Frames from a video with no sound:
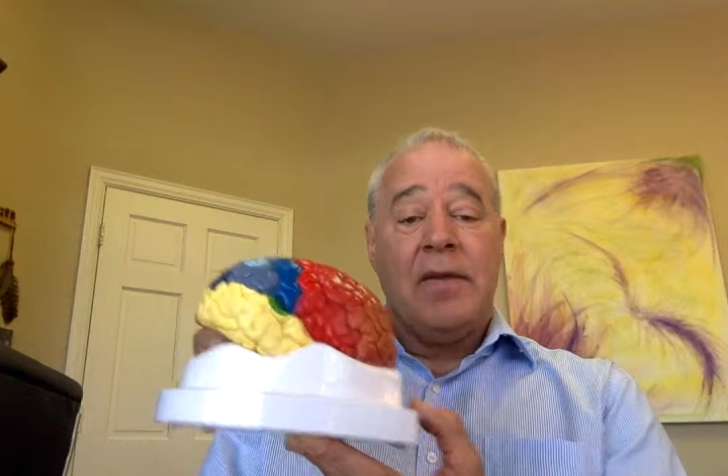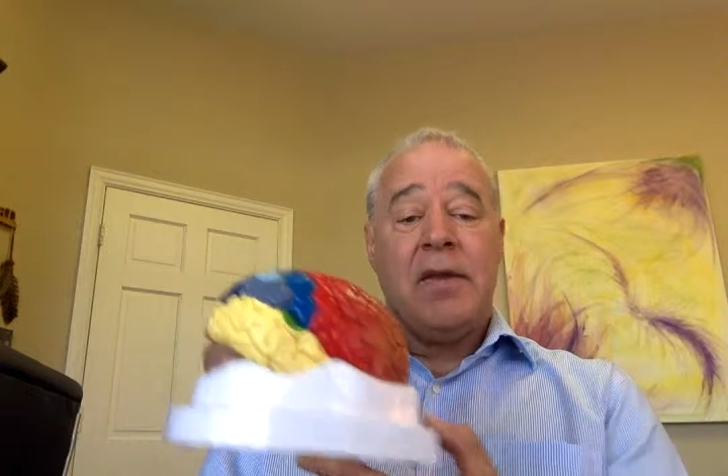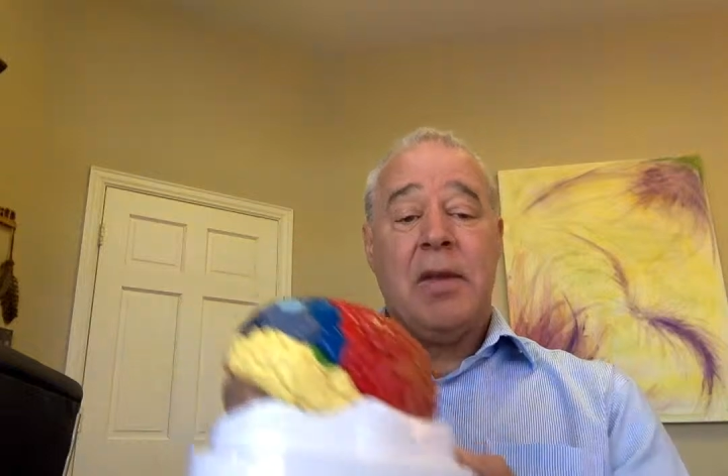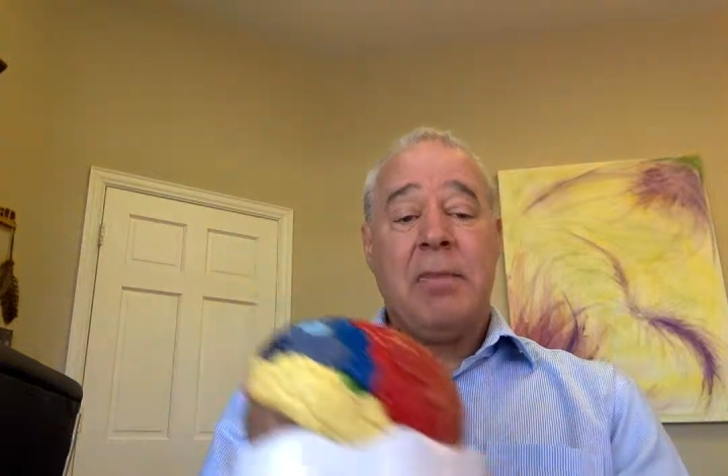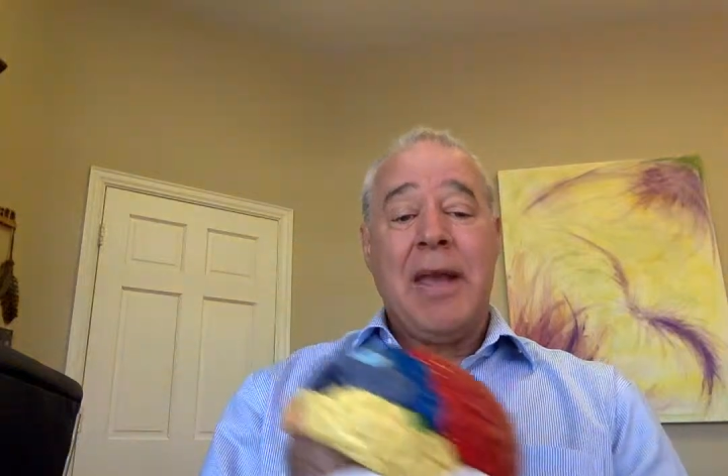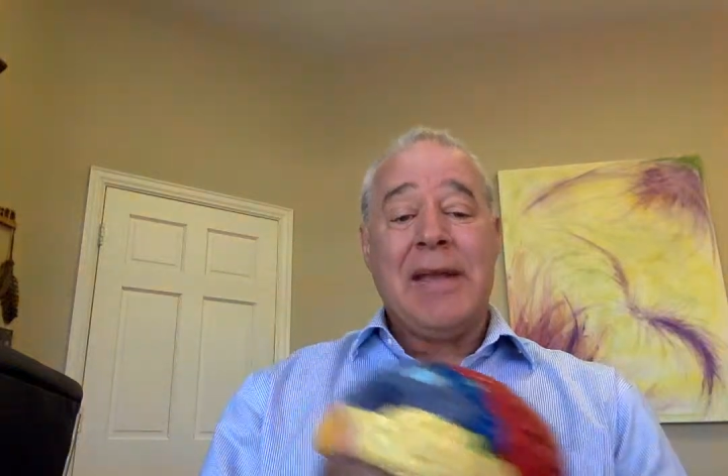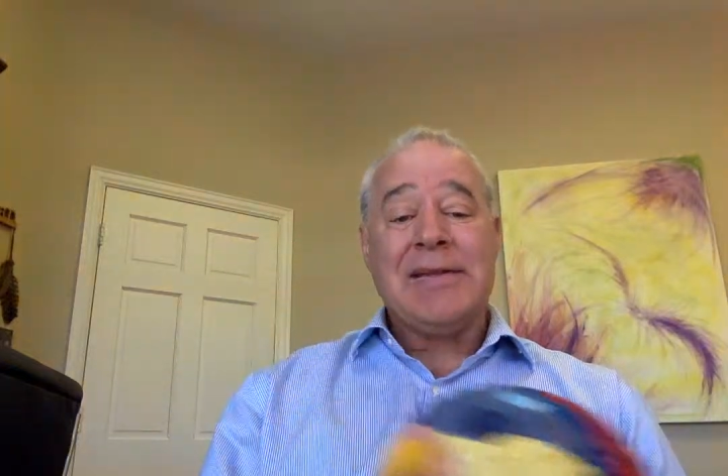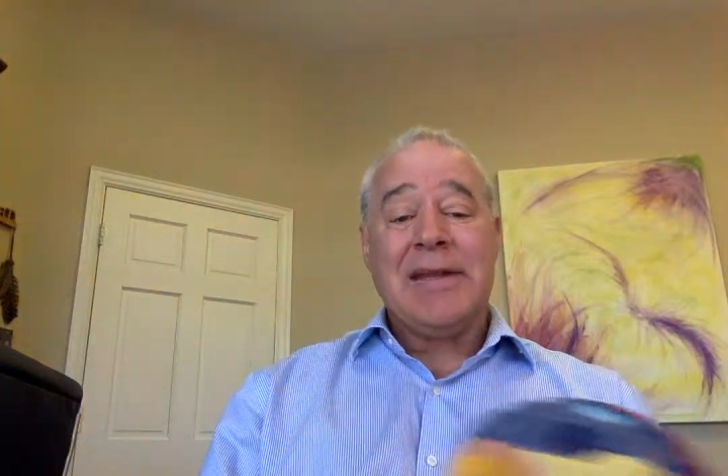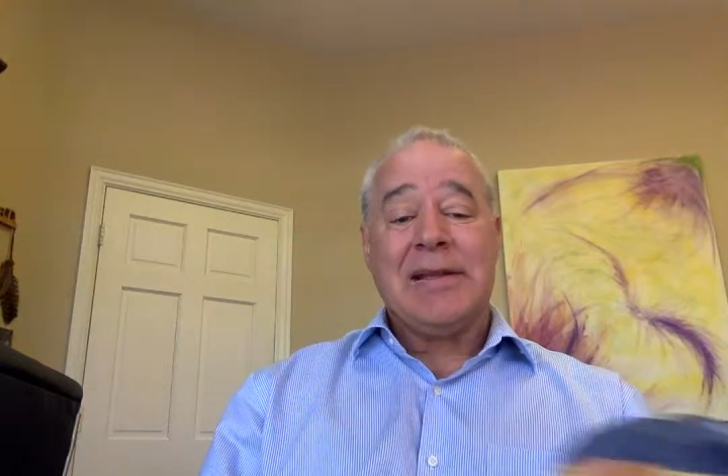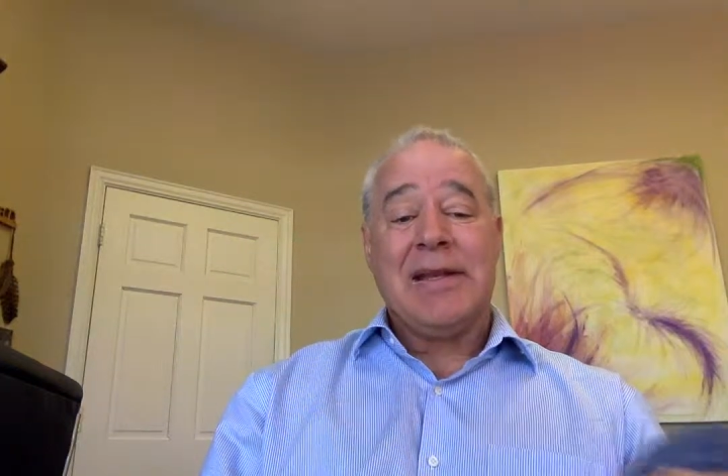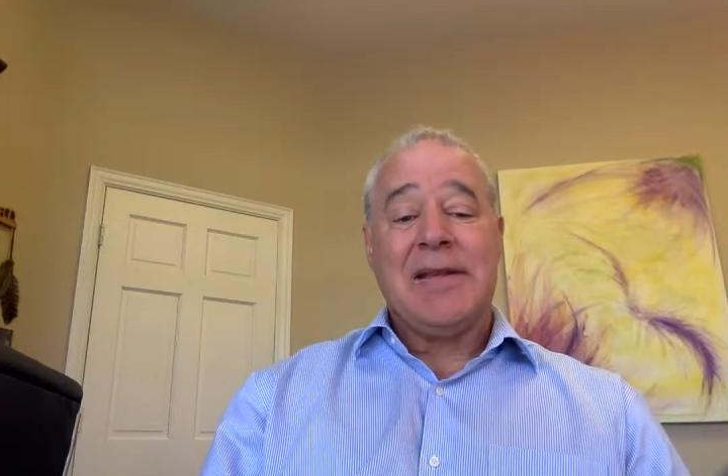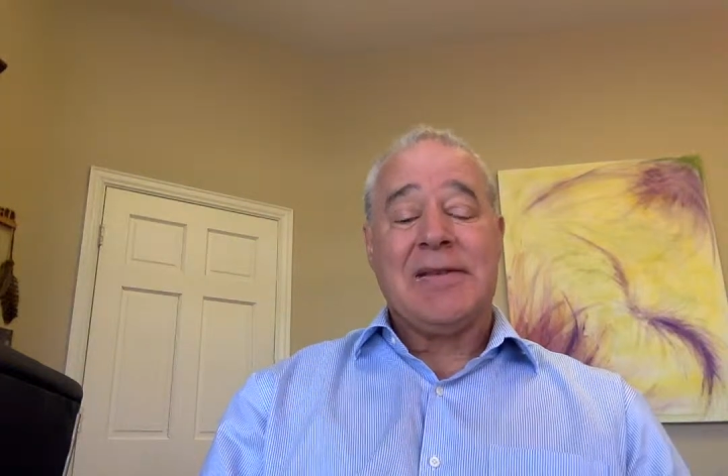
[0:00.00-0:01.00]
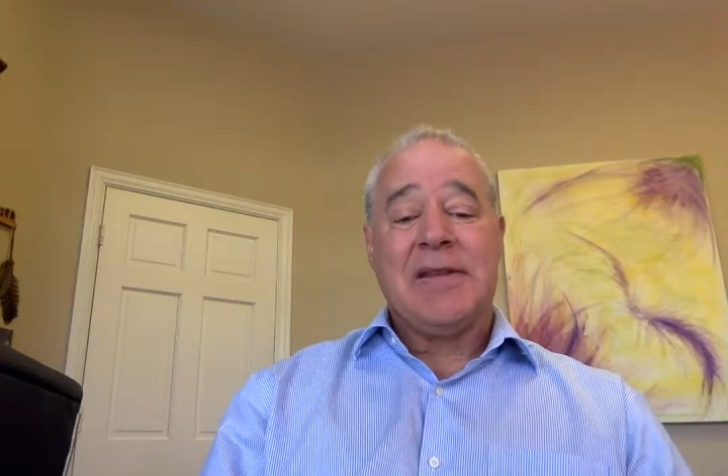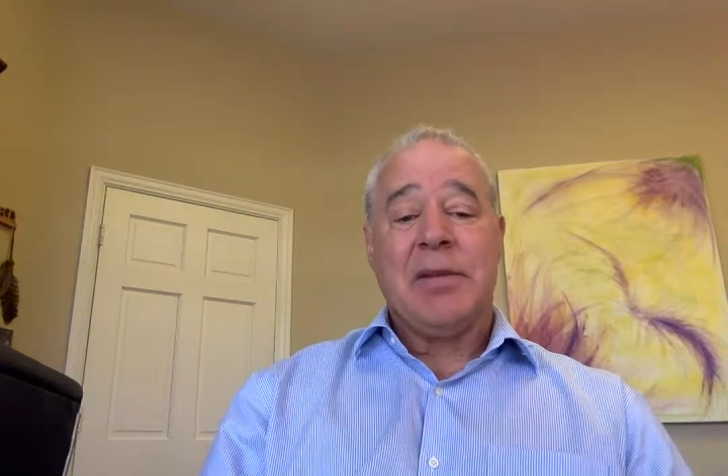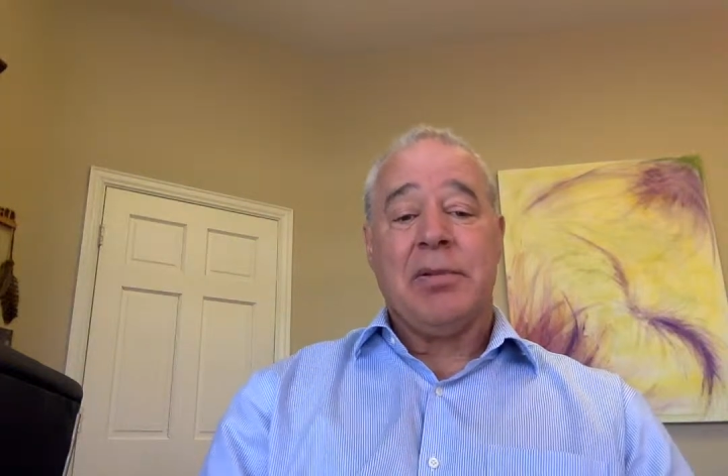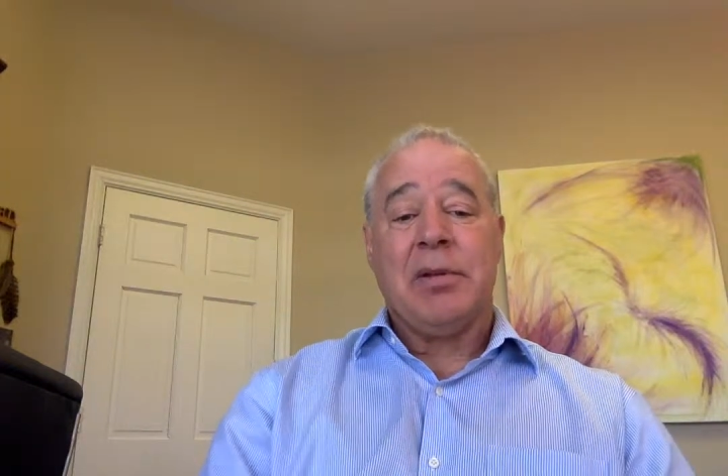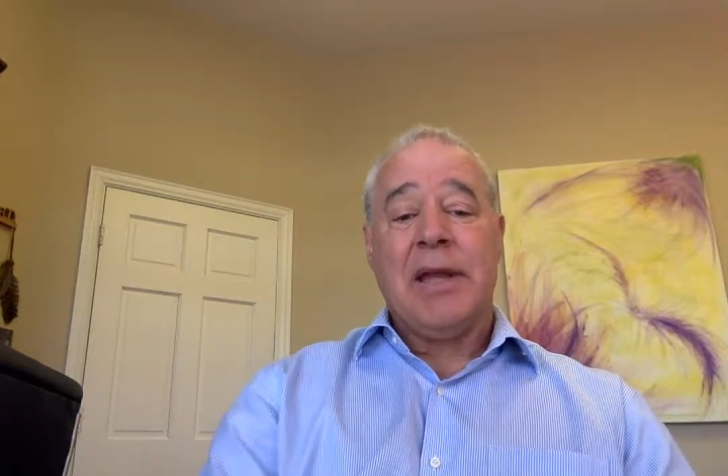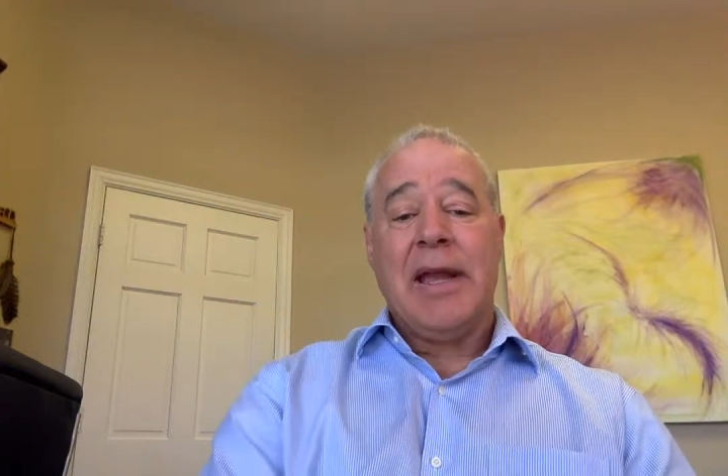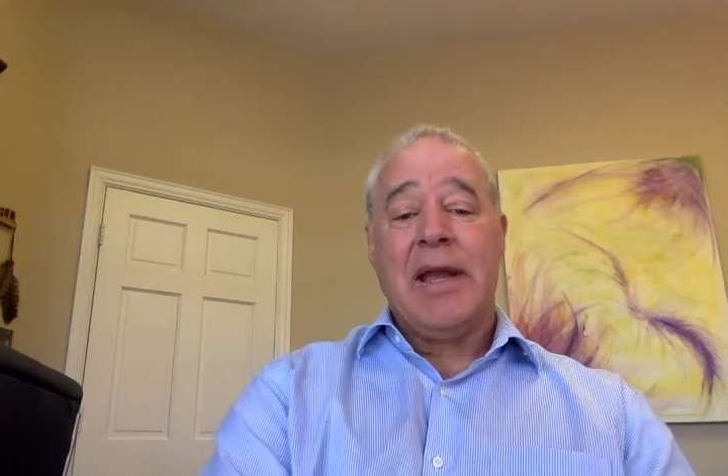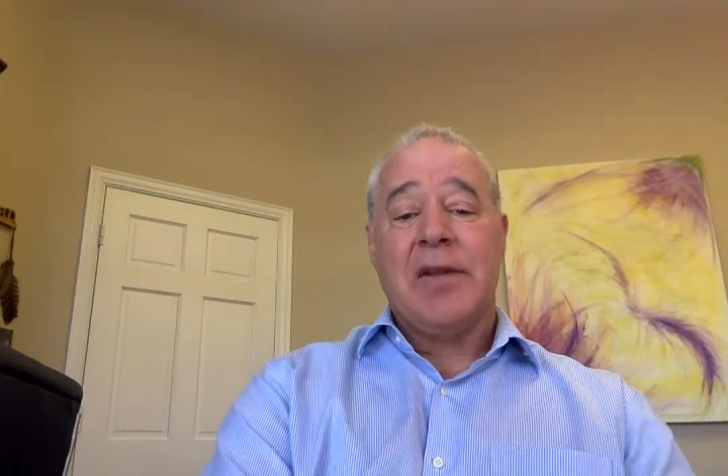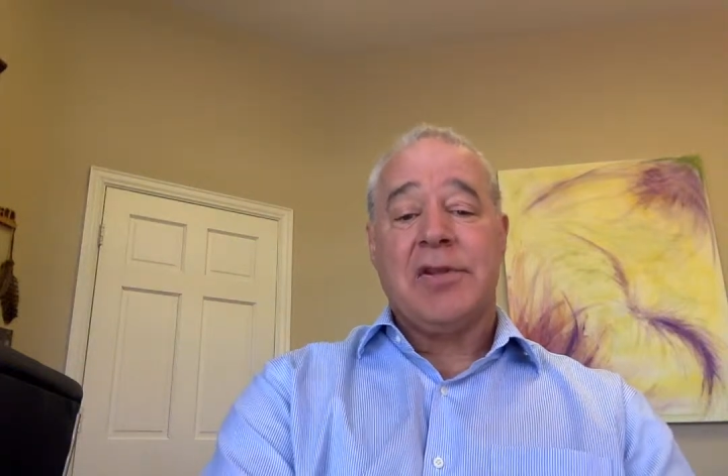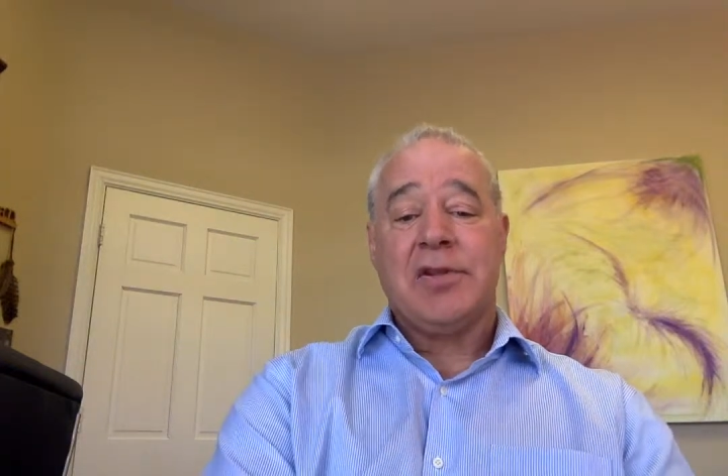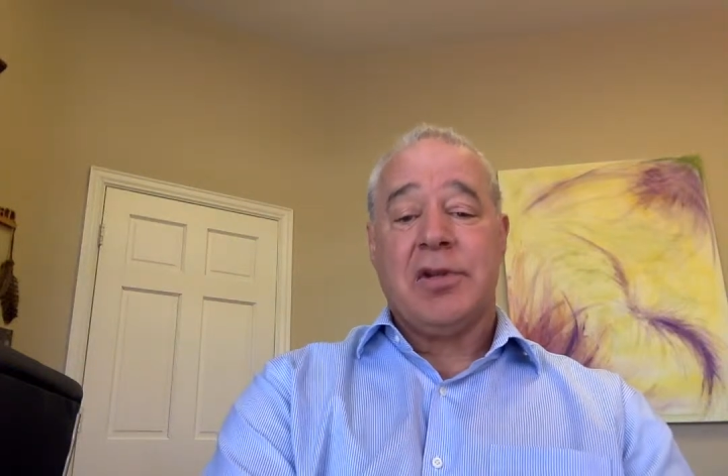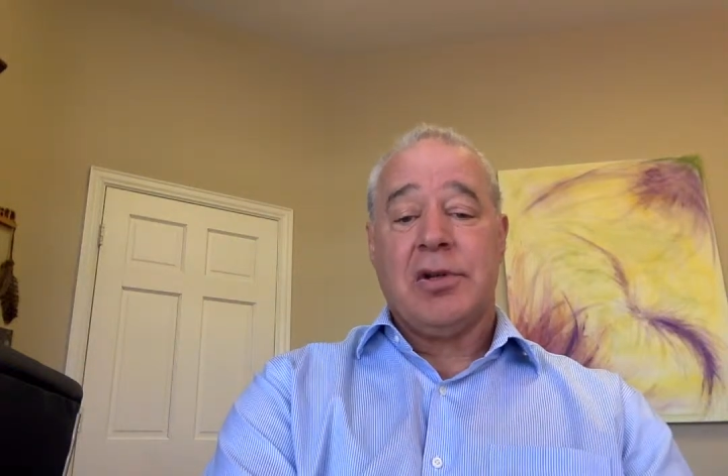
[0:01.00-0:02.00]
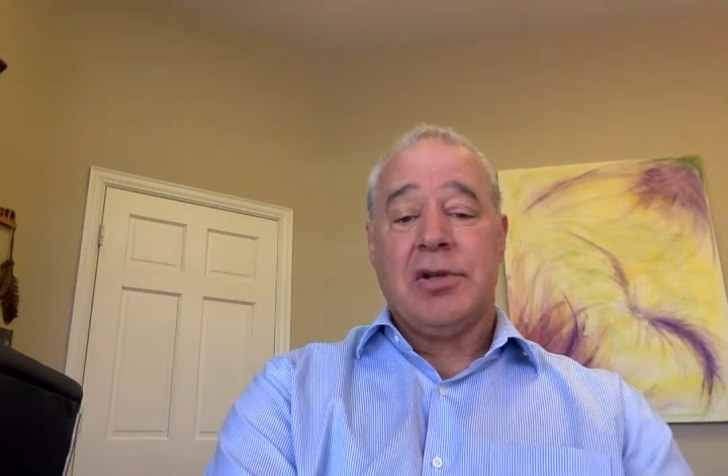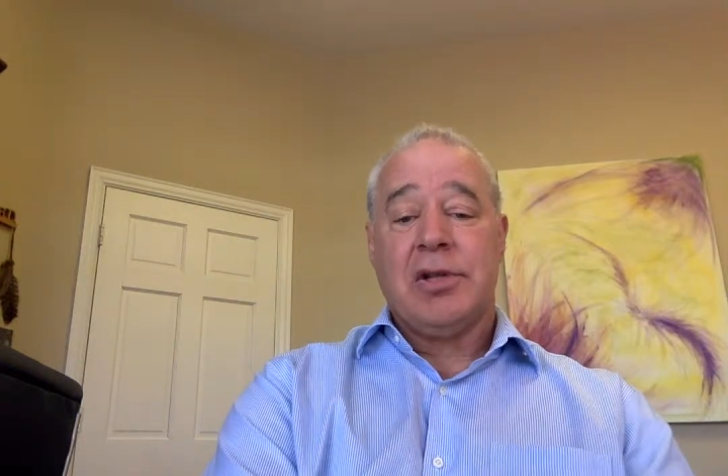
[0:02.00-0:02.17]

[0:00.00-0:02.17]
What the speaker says: The amazingly simple answer